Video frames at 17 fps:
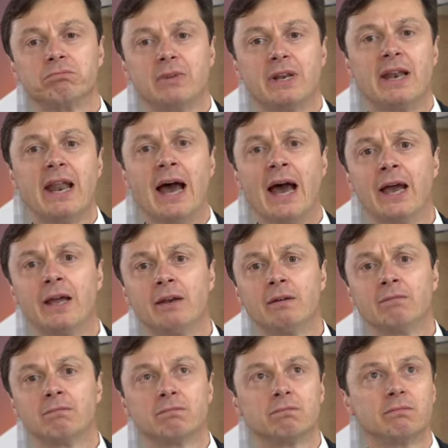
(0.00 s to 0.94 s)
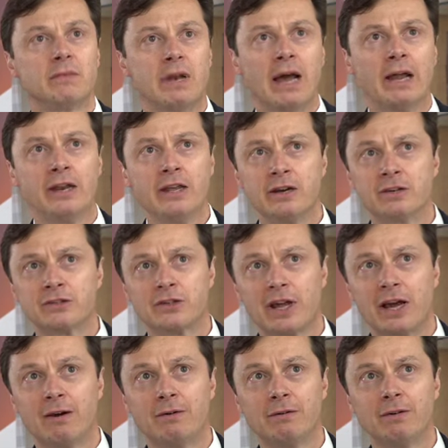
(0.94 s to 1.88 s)
nine years
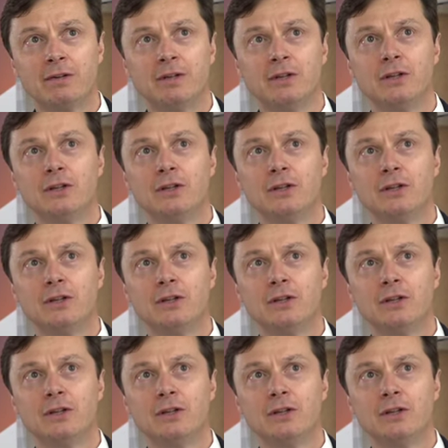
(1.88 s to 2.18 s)
now.